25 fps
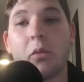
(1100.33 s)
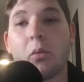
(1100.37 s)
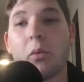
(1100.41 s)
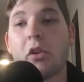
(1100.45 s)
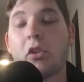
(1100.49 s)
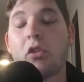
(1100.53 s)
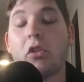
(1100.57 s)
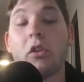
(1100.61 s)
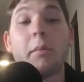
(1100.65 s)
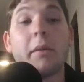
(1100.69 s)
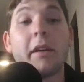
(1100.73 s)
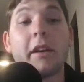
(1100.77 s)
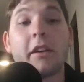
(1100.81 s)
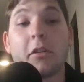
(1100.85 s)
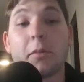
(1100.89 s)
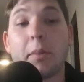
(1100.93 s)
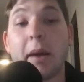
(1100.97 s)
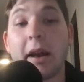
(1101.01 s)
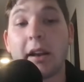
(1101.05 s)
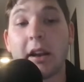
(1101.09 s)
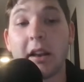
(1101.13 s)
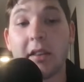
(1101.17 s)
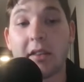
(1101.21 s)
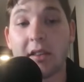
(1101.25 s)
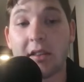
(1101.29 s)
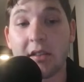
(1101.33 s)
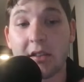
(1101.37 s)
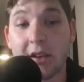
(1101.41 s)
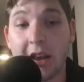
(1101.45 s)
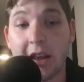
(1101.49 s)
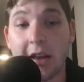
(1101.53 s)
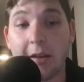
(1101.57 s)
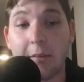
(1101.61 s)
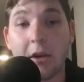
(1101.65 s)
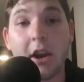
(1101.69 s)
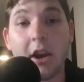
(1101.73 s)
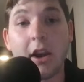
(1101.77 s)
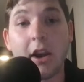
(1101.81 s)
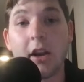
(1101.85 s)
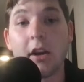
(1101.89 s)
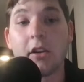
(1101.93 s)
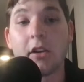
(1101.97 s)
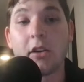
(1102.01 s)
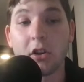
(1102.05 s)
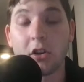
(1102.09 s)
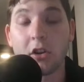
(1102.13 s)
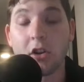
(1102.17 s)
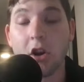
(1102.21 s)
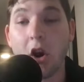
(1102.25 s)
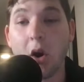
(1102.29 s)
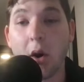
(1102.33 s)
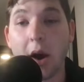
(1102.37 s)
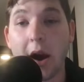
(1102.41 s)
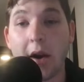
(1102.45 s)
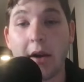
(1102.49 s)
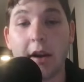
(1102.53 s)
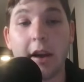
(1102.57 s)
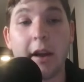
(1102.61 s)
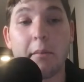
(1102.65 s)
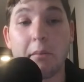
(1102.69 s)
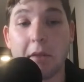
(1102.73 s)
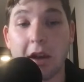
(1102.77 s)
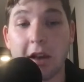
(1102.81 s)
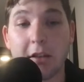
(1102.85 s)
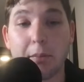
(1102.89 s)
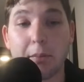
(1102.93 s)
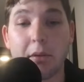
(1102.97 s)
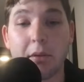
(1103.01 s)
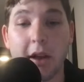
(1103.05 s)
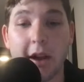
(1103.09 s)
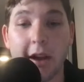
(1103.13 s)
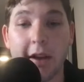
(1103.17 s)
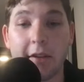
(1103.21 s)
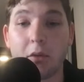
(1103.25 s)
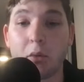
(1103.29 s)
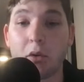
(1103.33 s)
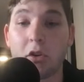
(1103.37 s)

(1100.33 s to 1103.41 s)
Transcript: We should be expecting this team to go out and make the playoffs.